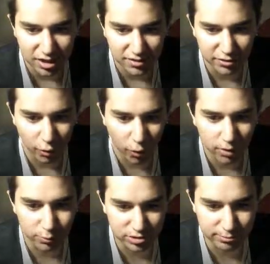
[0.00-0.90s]
The
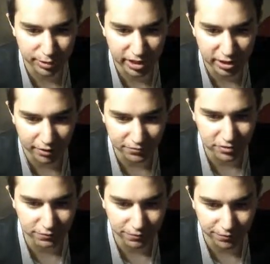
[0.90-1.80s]
orb was big enough
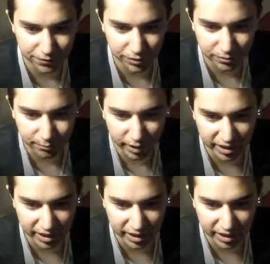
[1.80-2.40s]
to film my